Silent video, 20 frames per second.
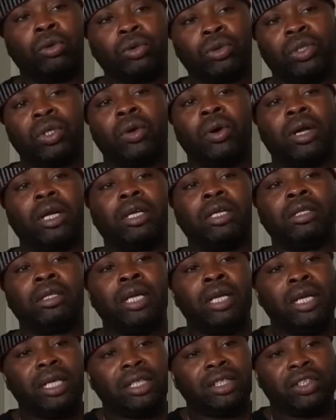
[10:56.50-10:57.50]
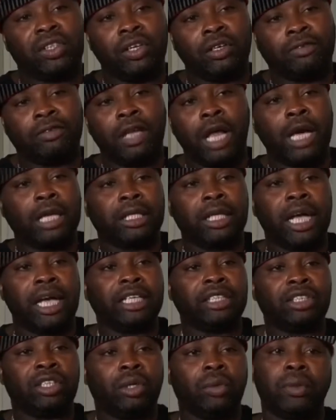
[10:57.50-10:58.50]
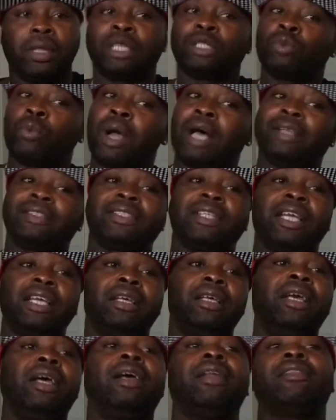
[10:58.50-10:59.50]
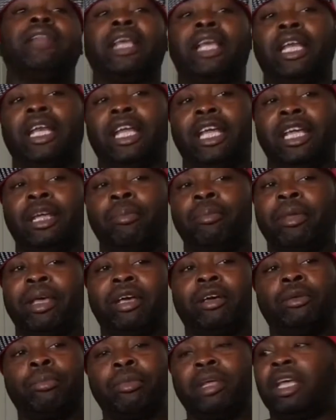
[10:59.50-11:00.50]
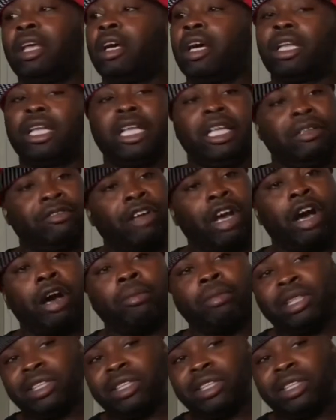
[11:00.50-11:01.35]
on it and stuff like that. So that's why I say they can email me or leave comments